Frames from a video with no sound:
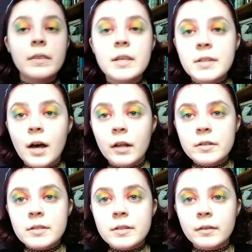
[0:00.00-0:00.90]
These
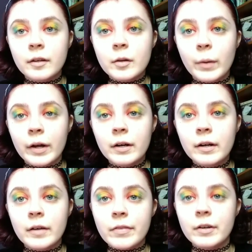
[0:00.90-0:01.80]
colors look
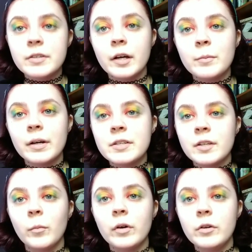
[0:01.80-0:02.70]
better if they're done by
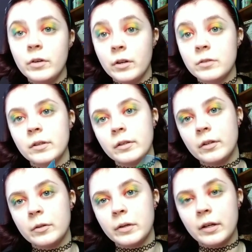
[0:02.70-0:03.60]
someone who knows what they're
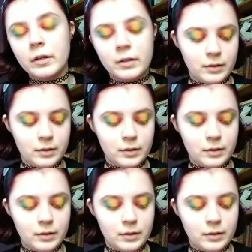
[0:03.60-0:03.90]
doing.